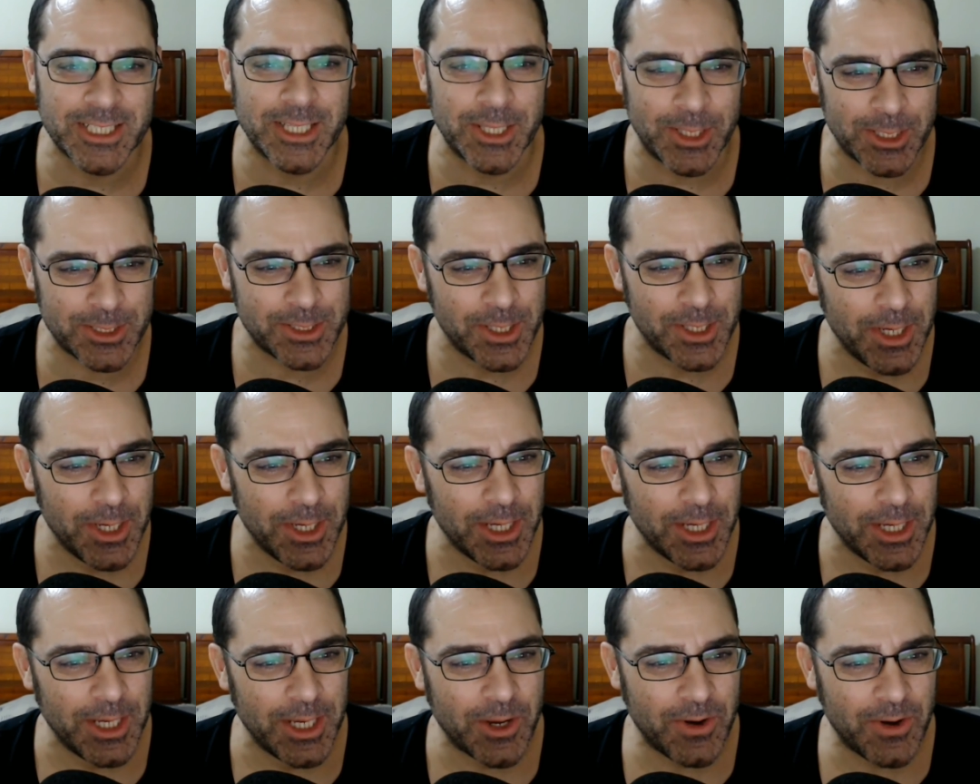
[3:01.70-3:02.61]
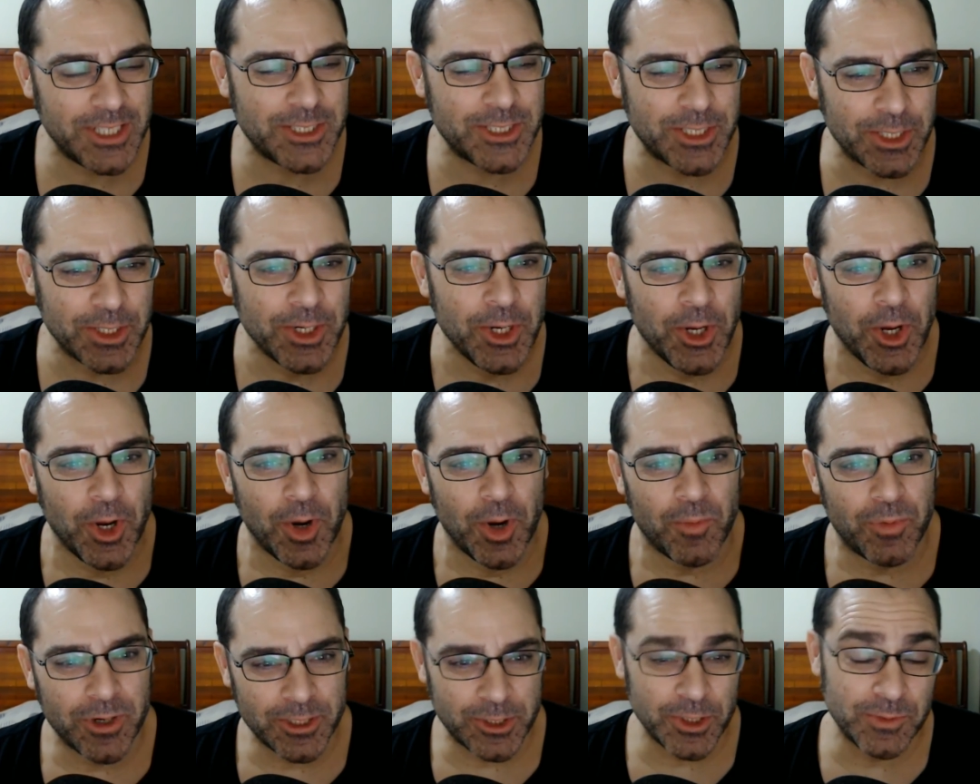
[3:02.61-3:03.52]
this question
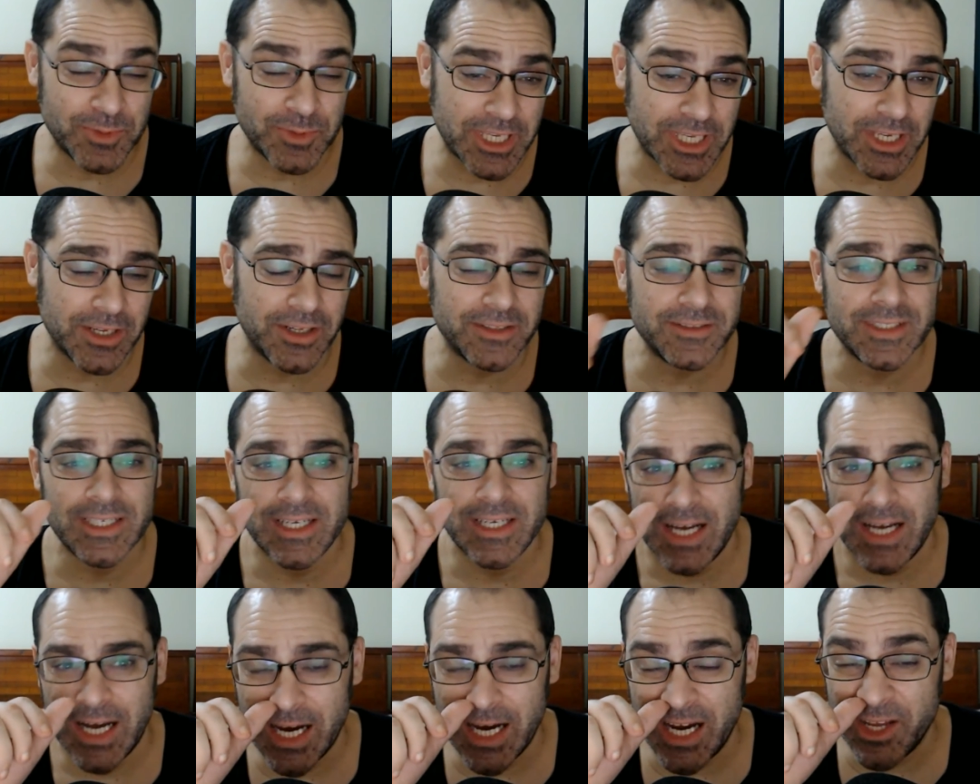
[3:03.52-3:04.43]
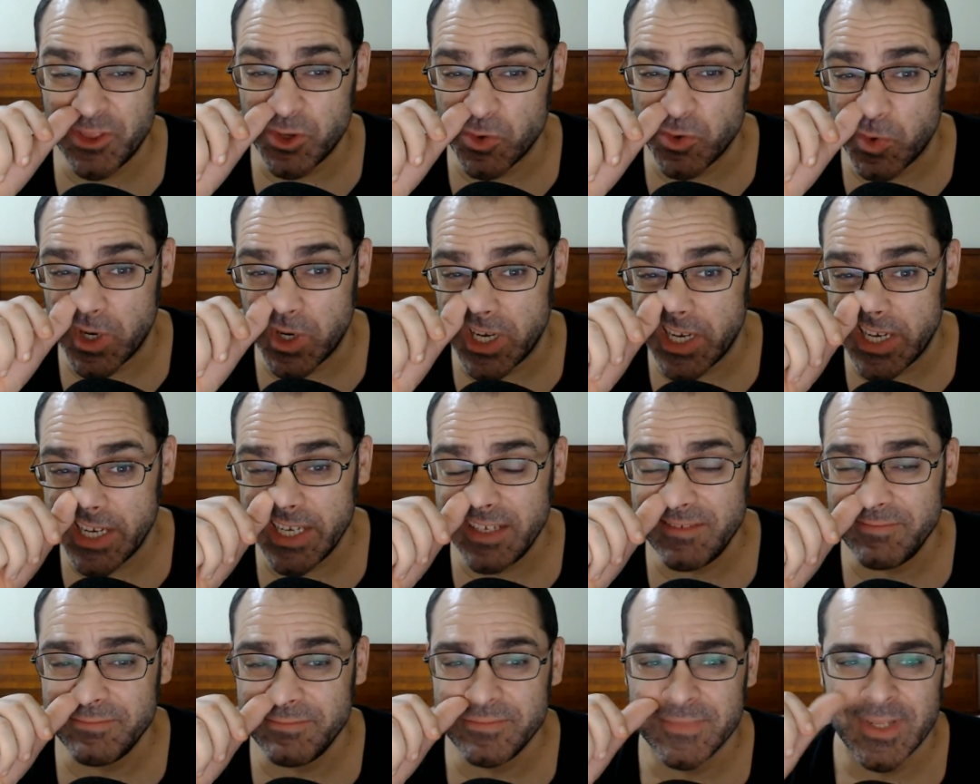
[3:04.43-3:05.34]
presumes guilt either
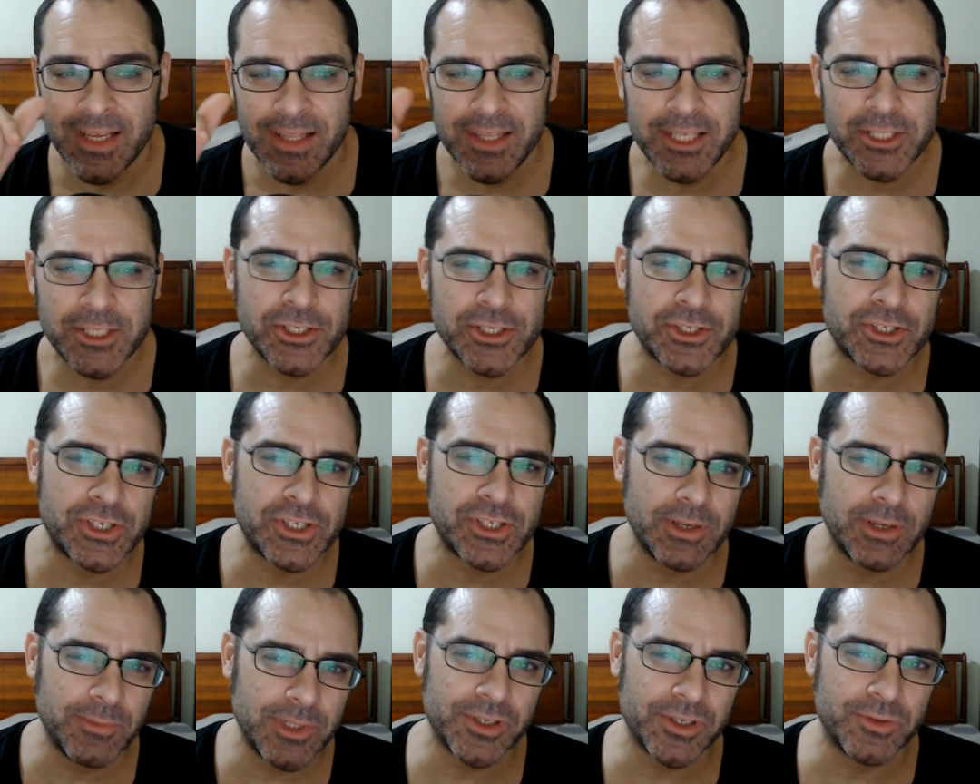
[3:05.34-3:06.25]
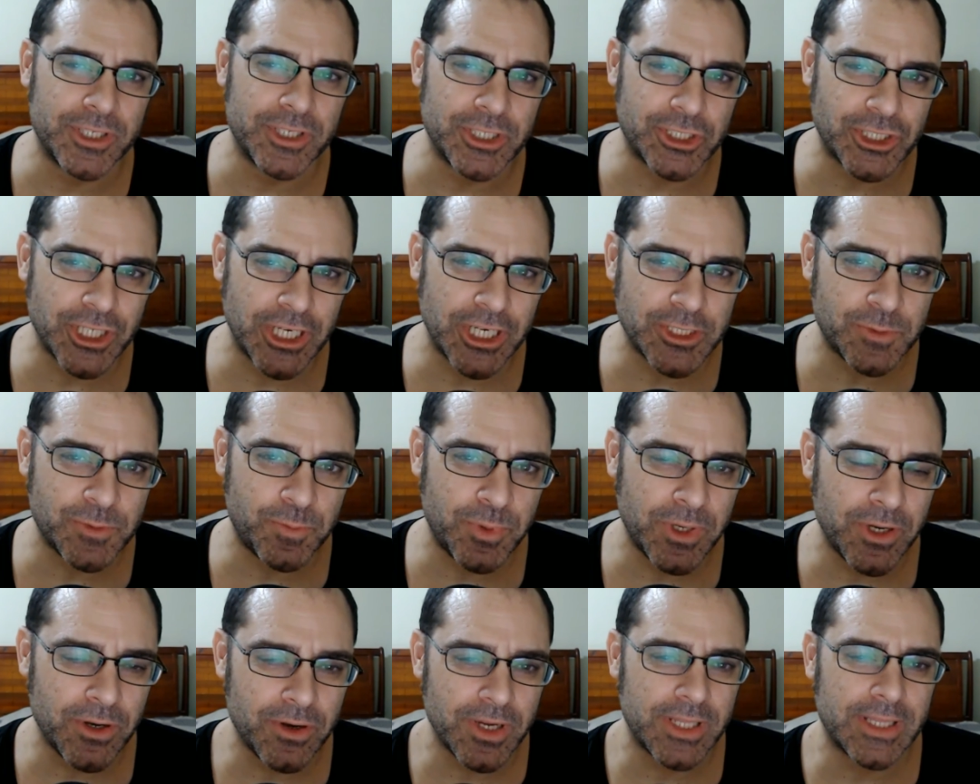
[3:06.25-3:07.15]
way. This is similar to when
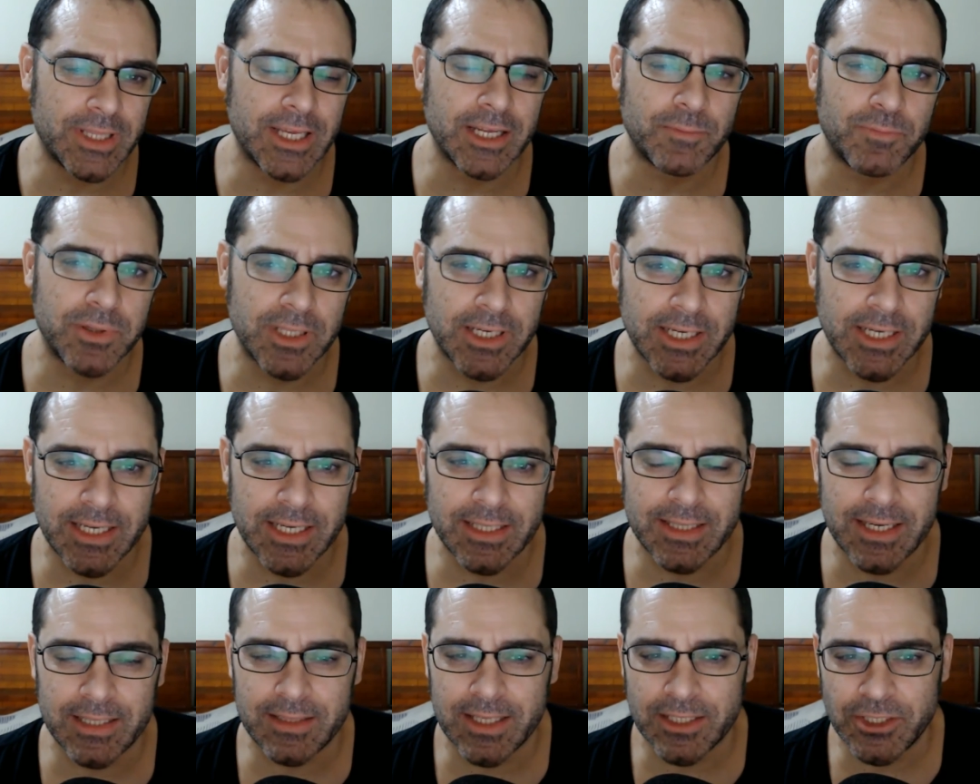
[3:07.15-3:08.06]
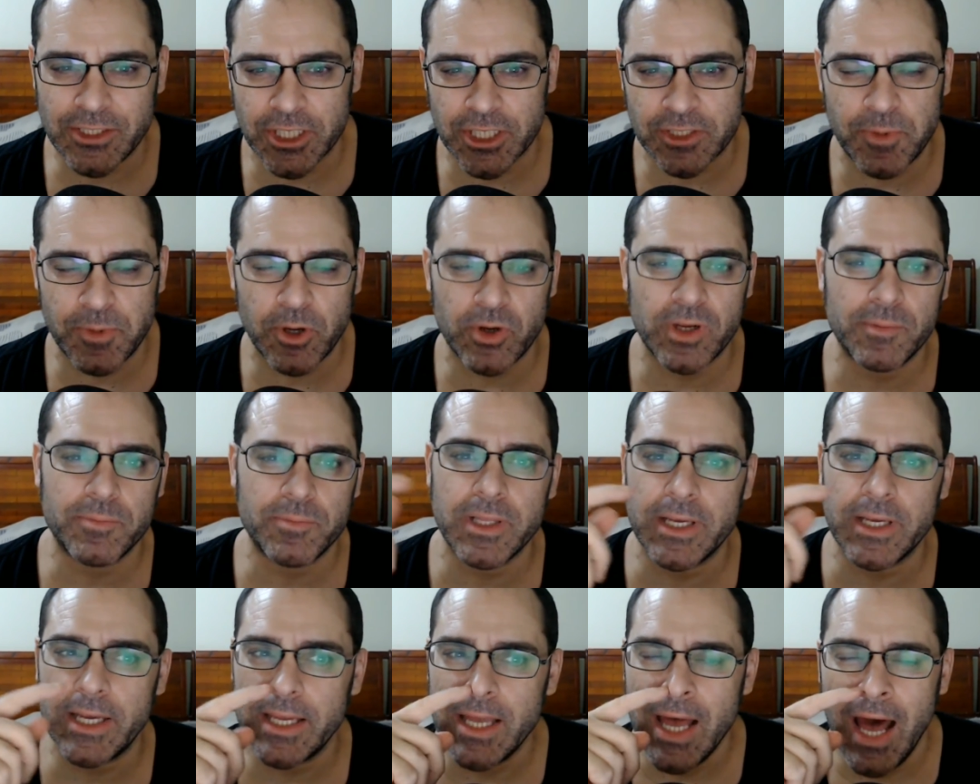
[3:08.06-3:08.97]
Shakespeare in that play, that Shakespearean
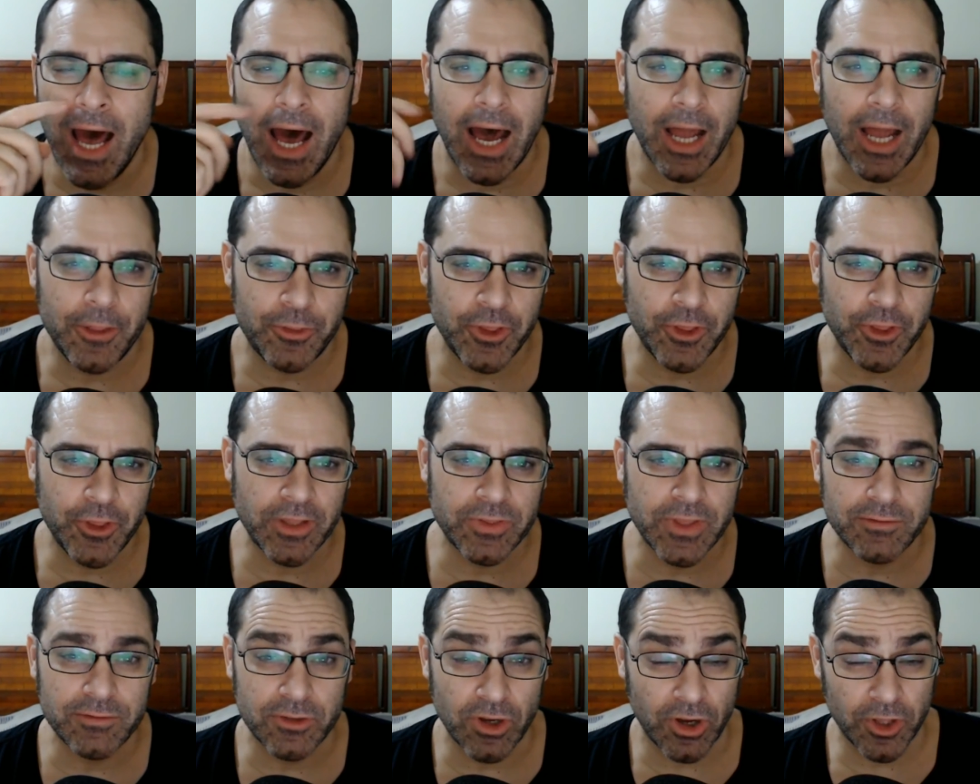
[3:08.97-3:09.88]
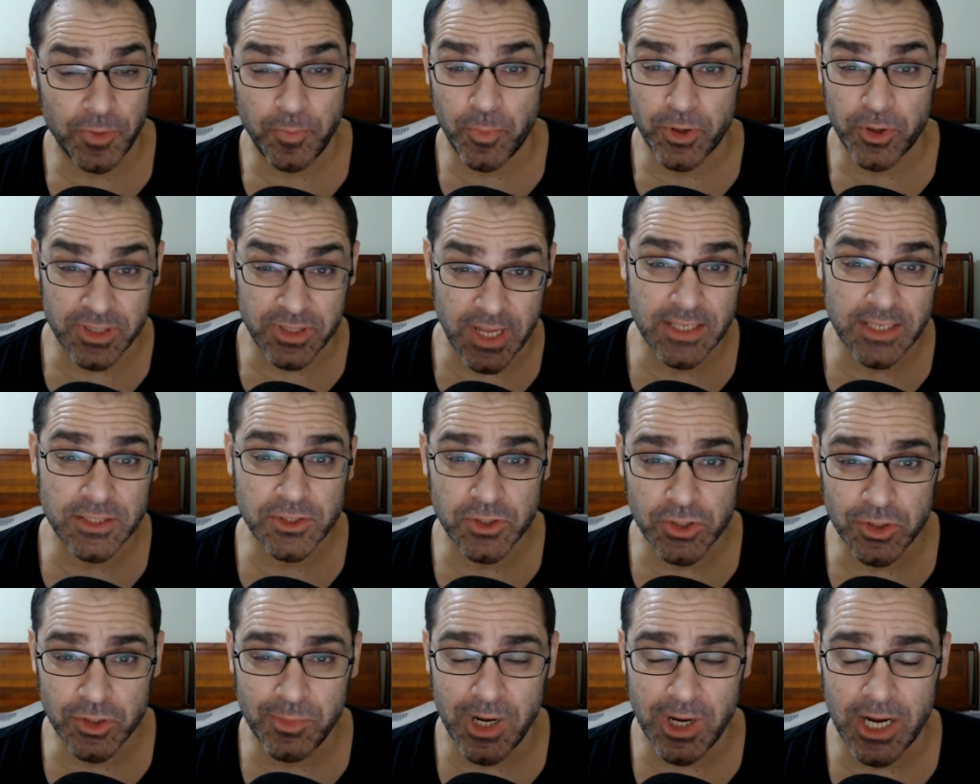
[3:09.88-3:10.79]
play, I think thou doth
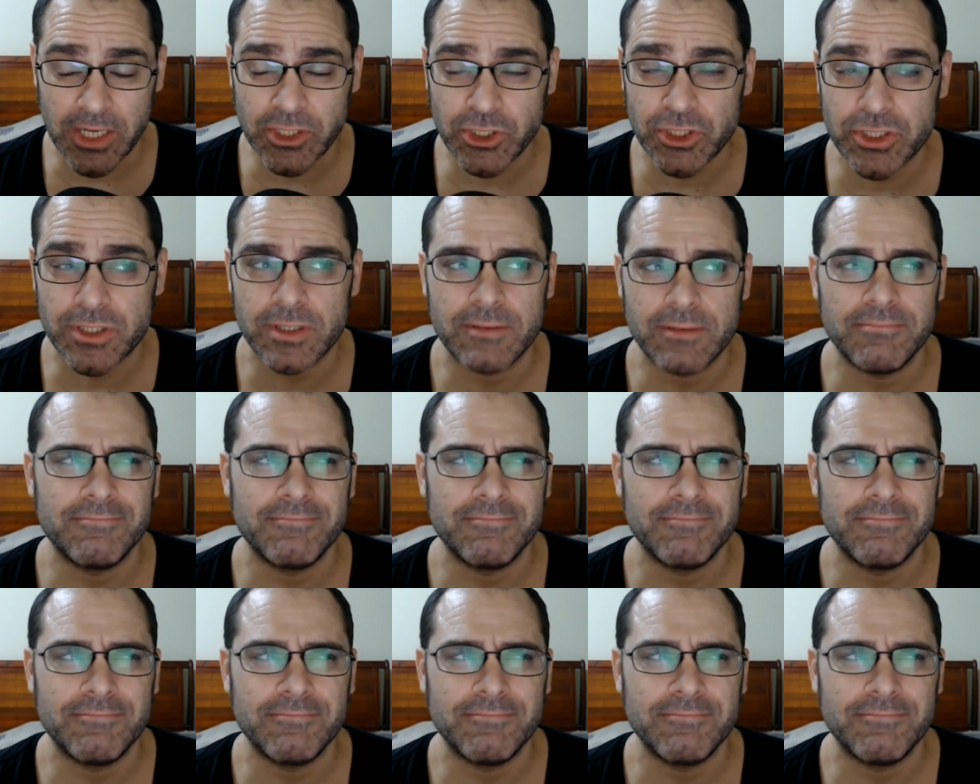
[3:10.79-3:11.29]
protest too much.